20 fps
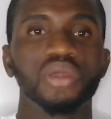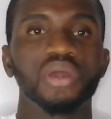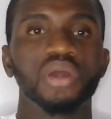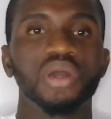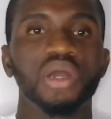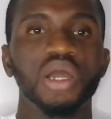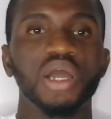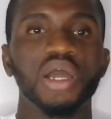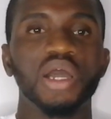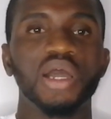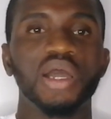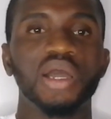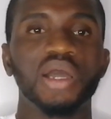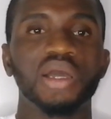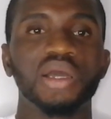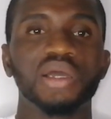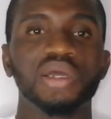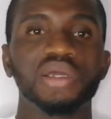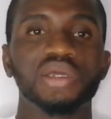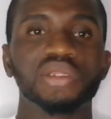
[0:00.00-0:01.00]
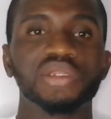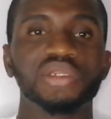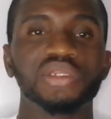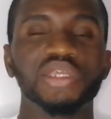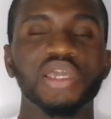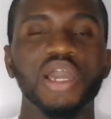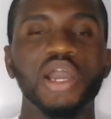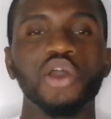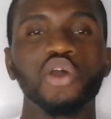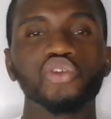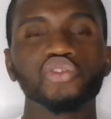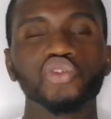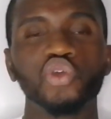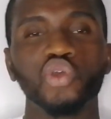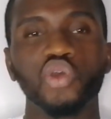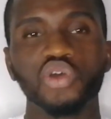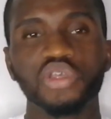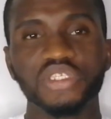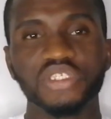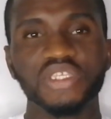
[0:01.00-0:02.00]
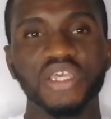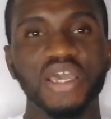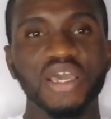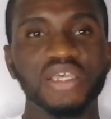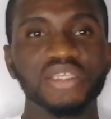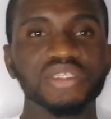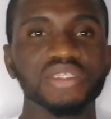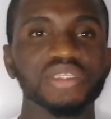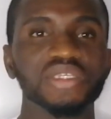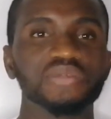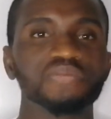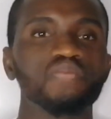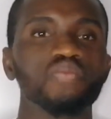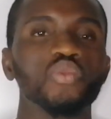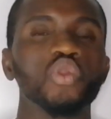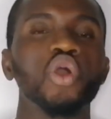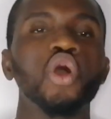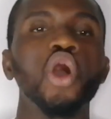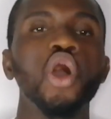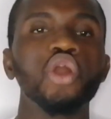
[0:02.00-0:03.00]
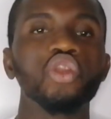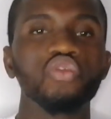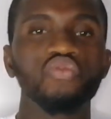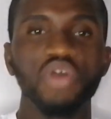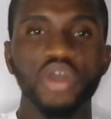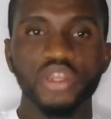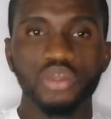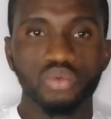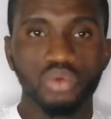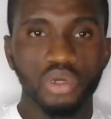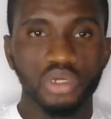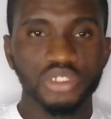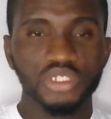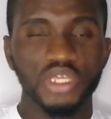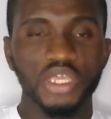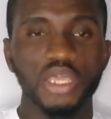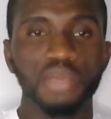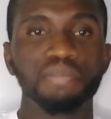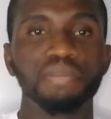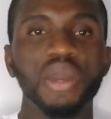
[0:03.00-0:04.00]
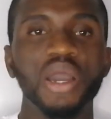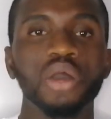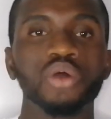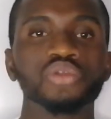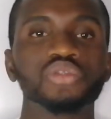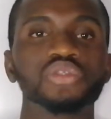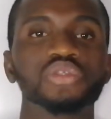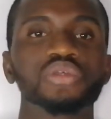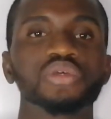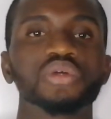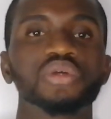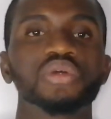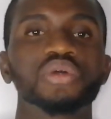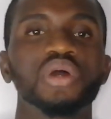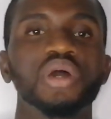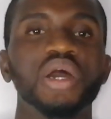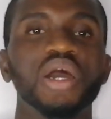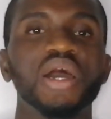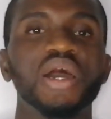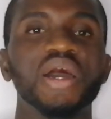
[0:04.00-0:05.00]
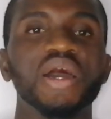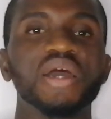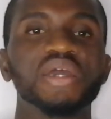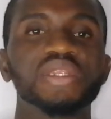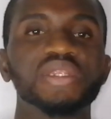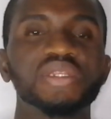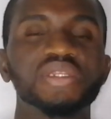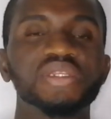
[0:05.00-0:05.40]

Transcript: uh, there are also concerns all over the world about uh,